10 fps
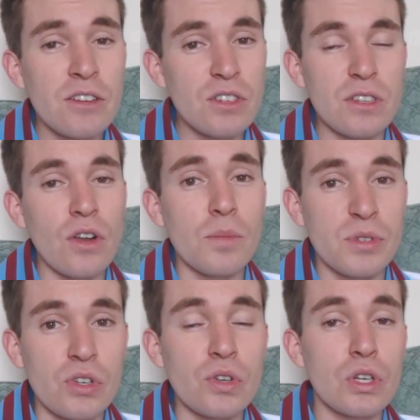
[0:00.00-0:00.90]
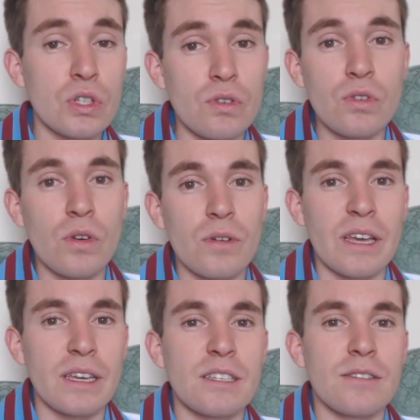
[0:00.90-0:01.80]
Just an option you could do, not
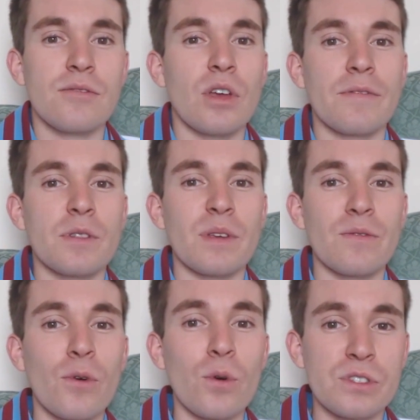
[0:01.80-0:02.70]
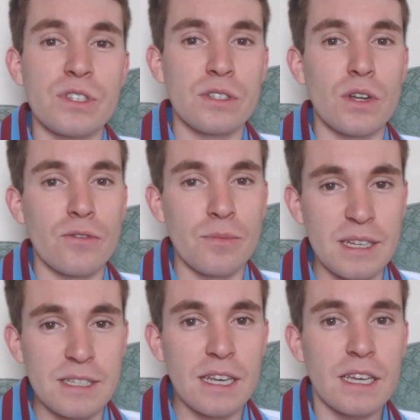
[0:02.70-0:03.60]
like you have to be forced to start from
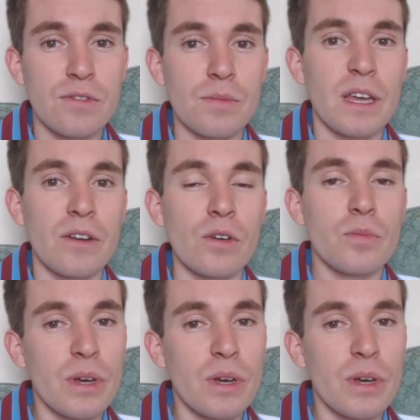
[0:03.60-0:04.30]
that stage from then on,